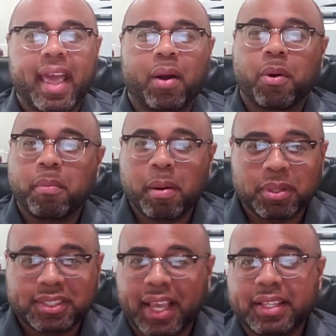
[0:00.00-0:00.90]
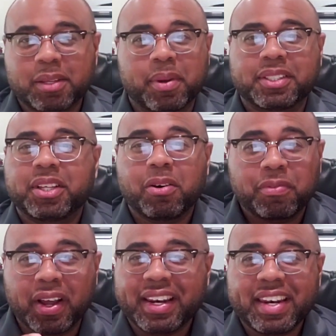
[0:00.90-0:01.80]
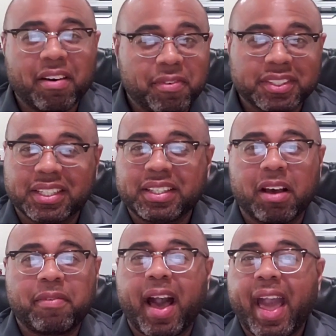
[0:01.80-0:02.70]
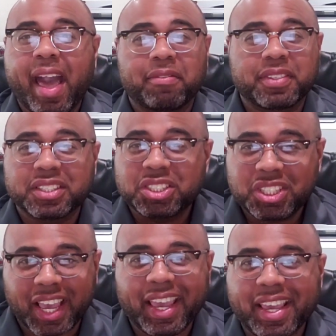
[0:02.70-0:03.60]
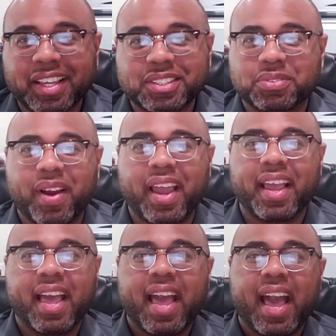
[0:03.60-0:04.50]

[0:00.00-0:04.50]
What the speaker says: I remember saying to myself, enough is enough. I have to change, right?